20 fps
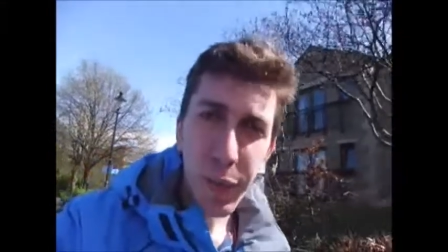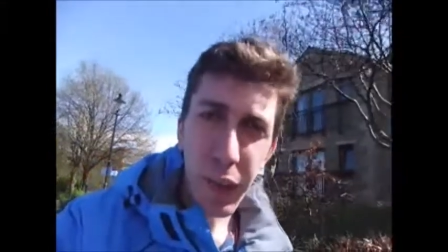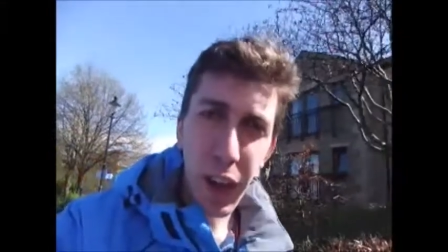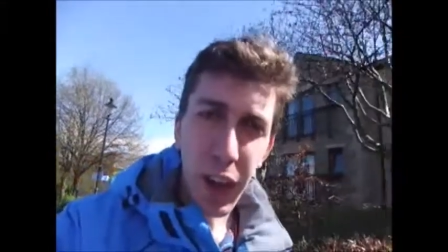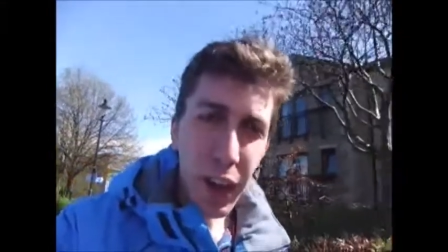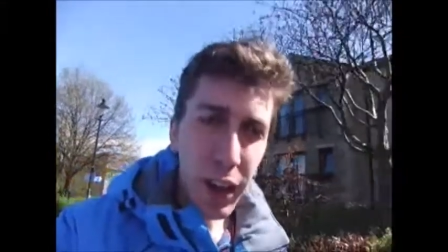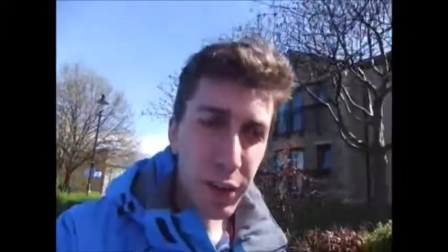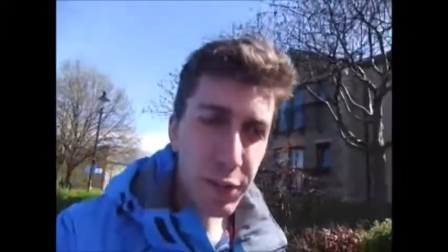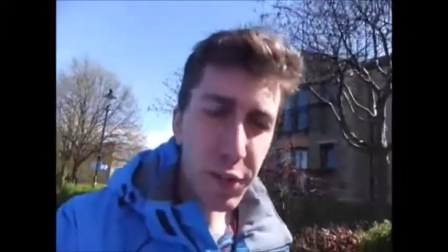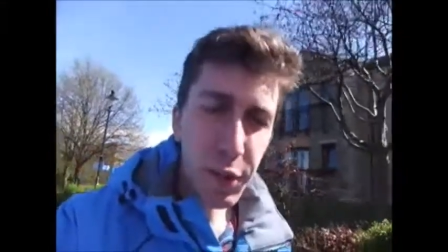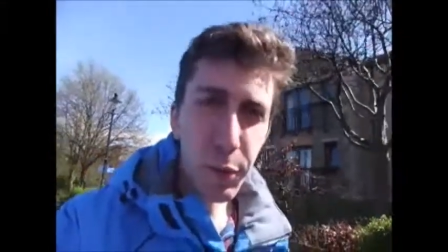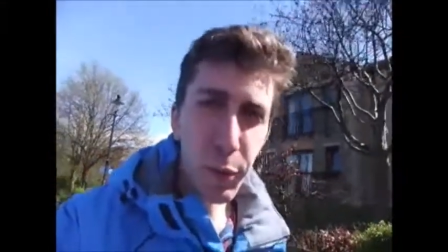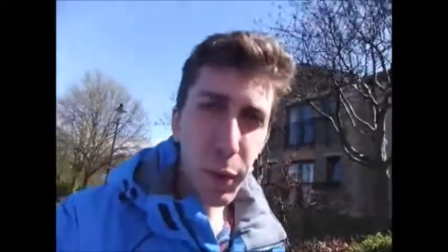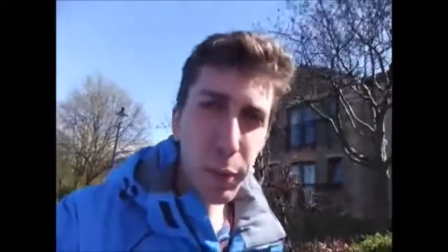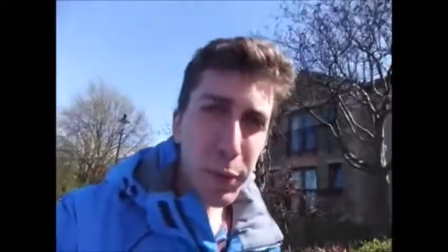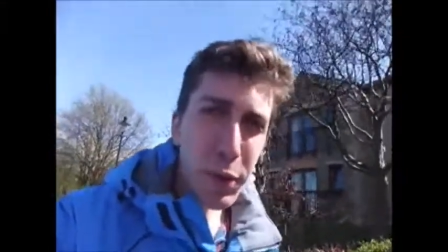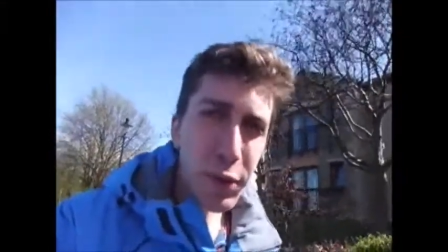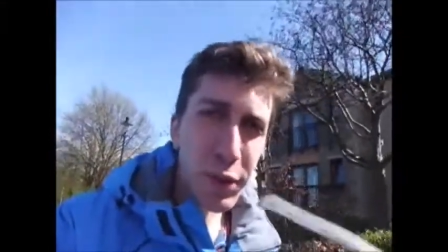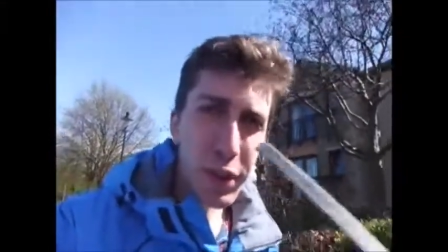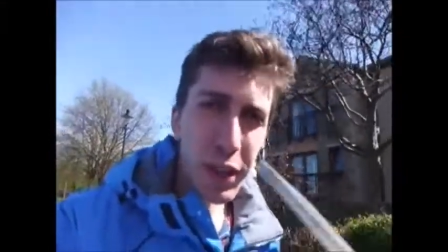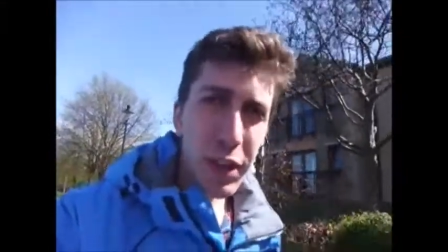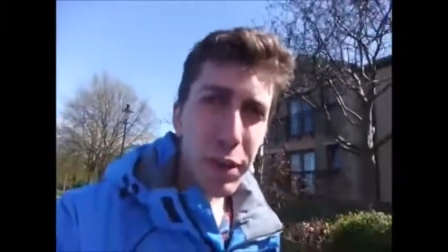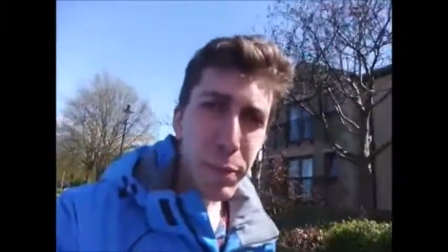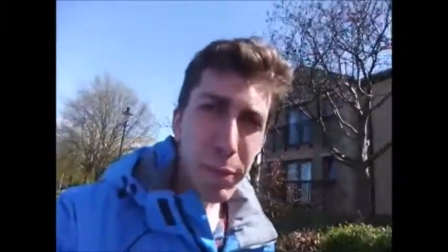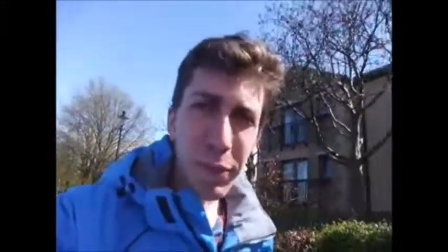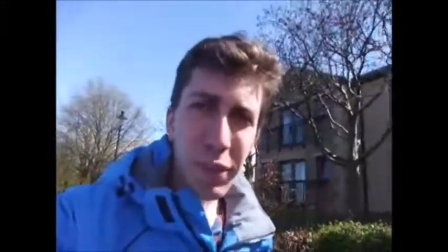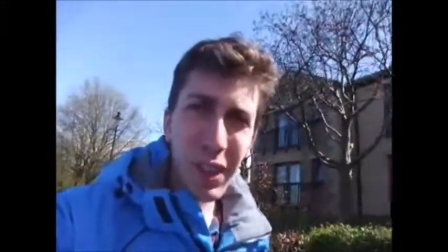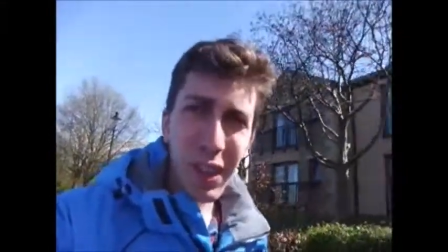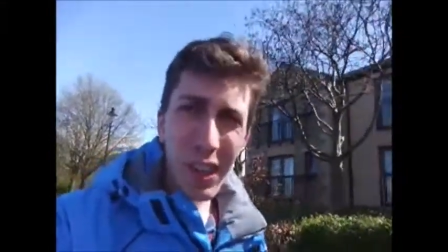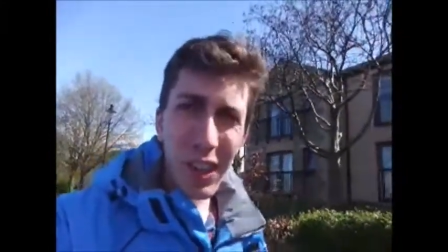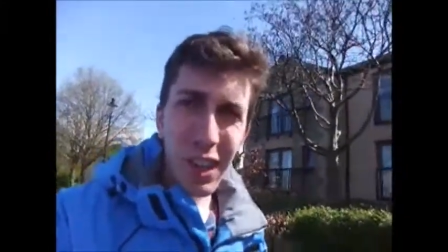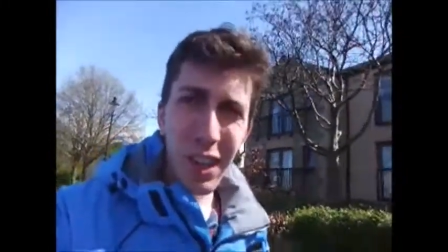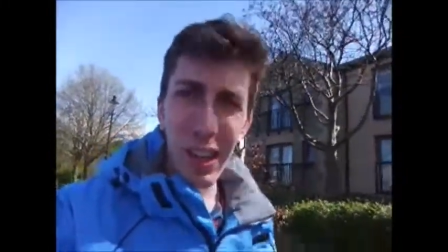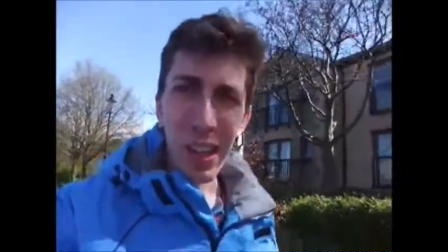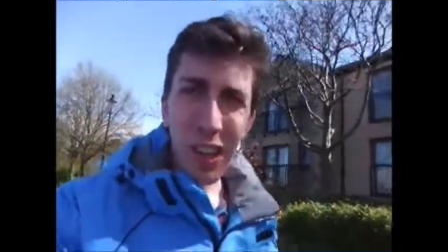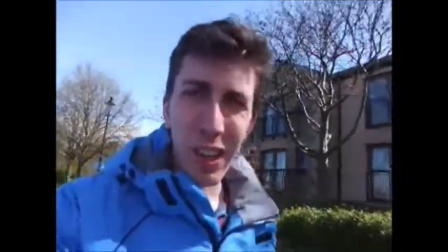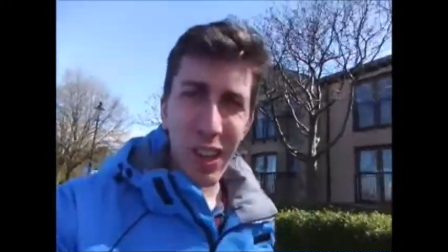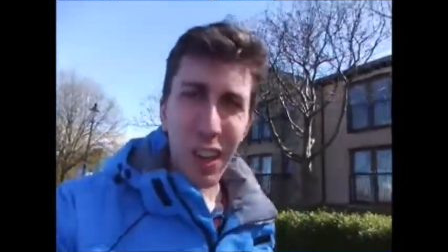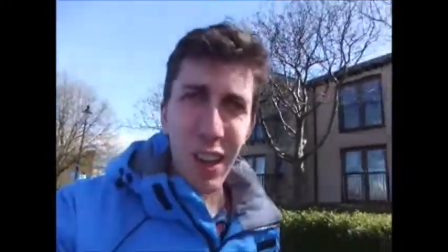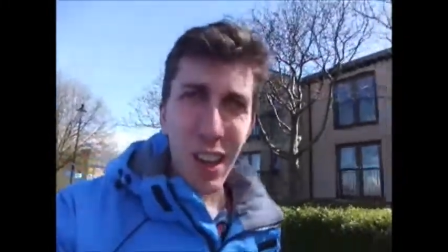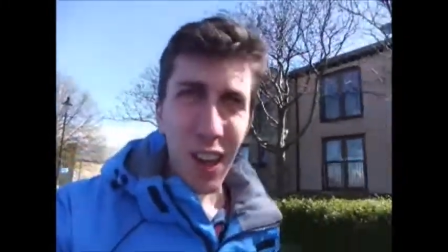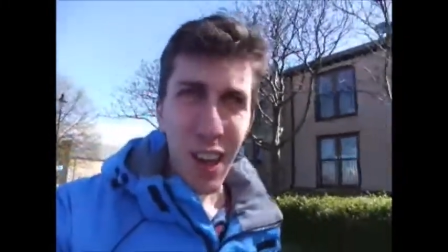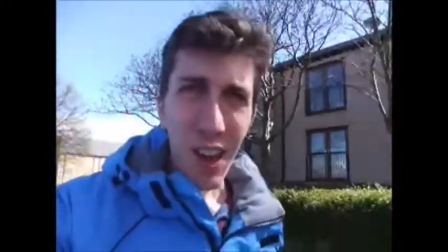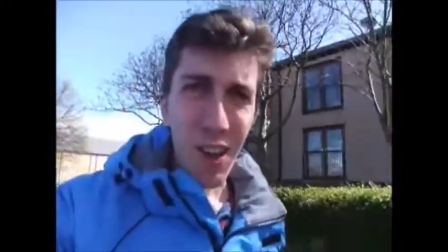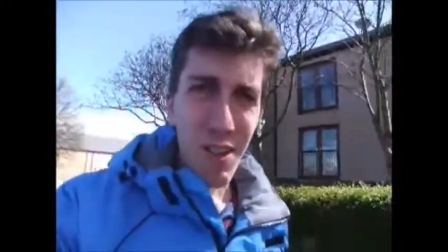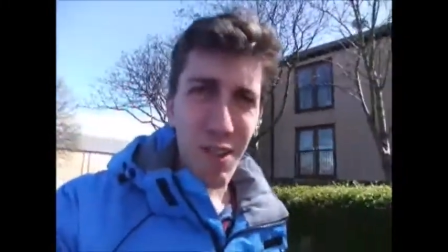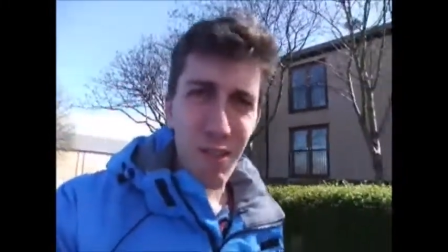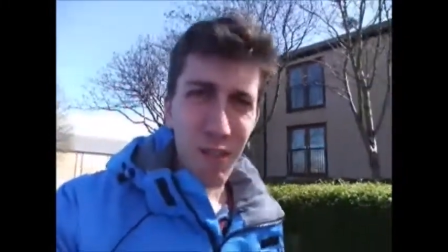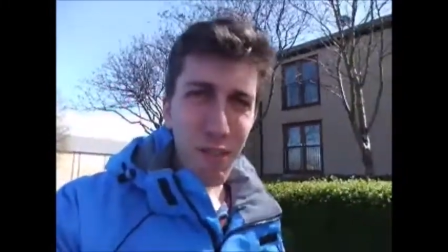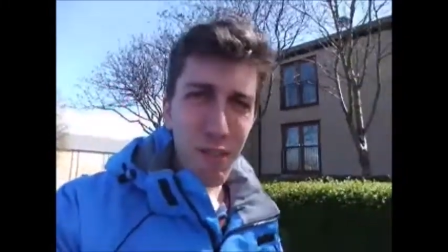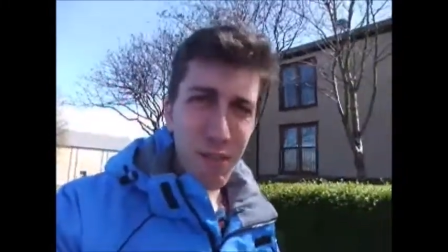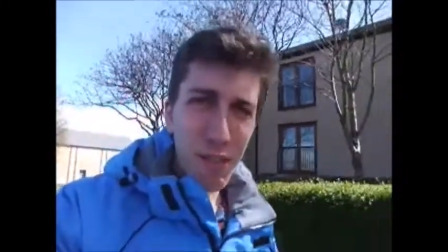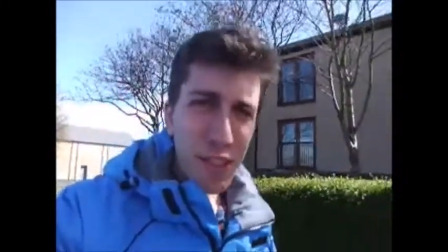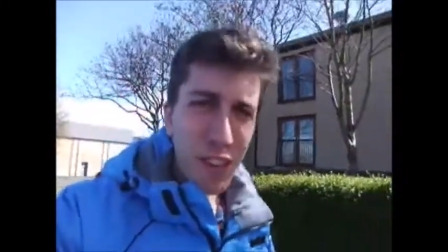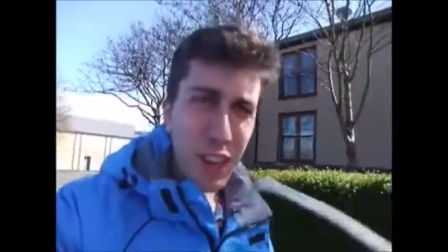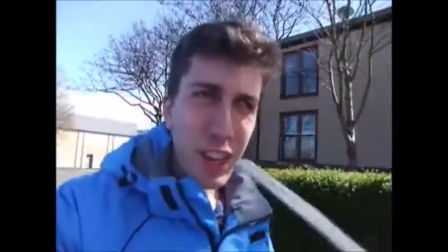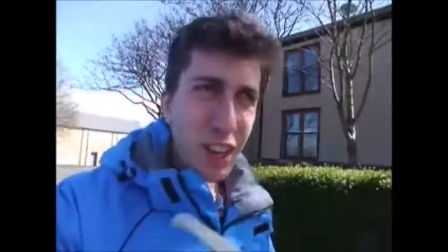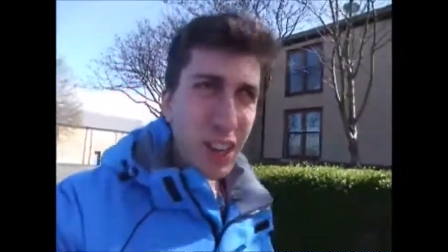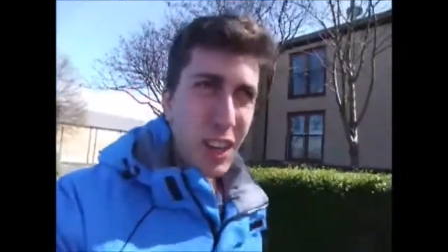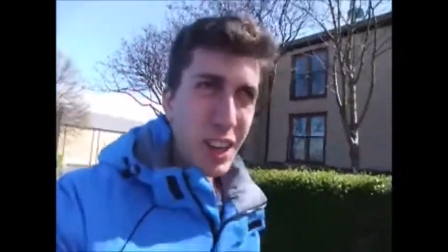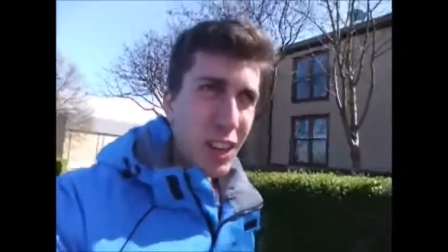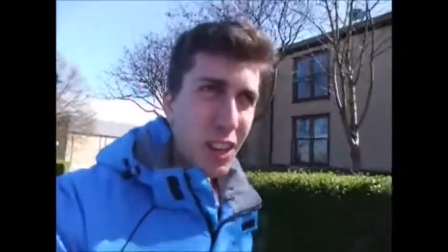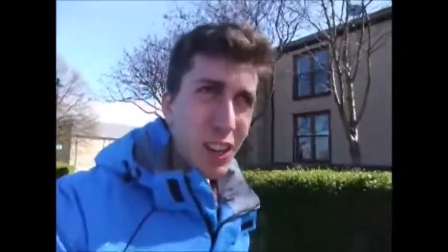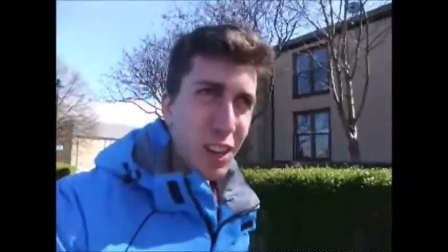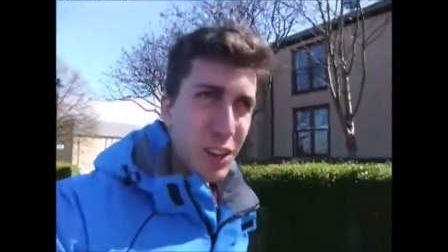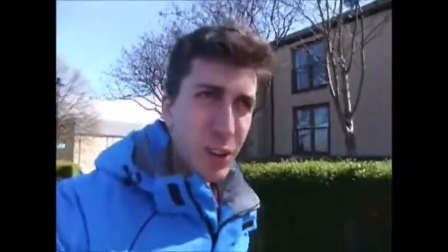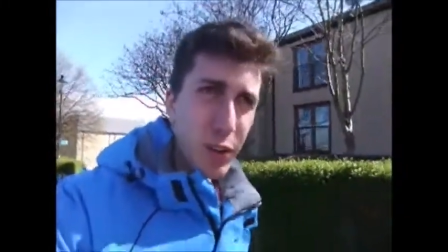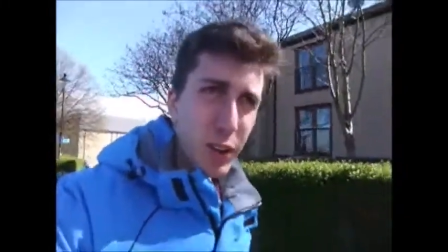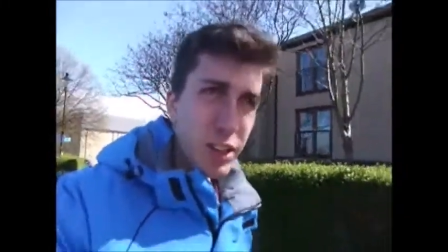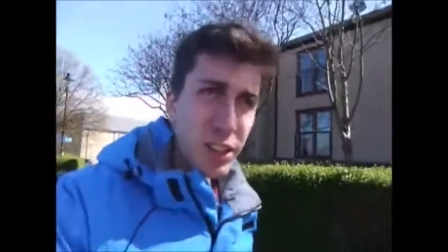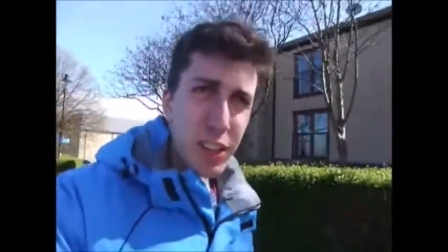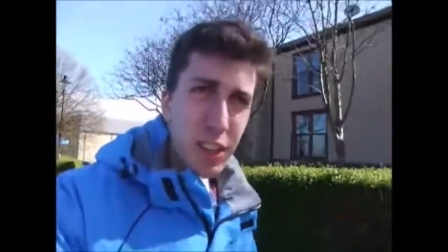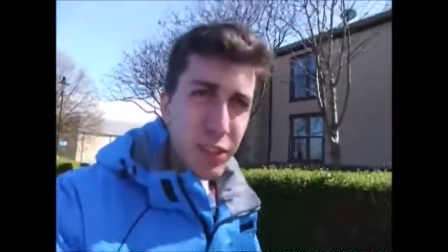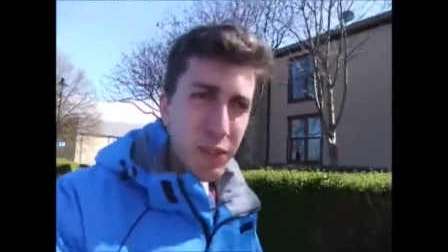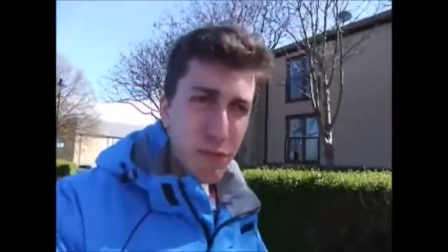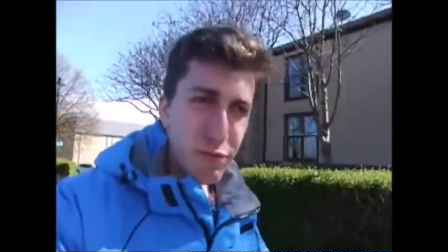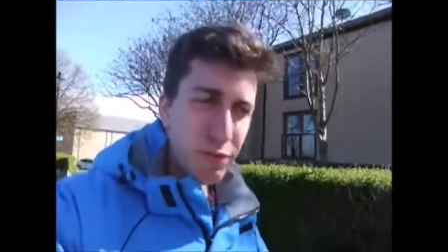I've done one museum. The quality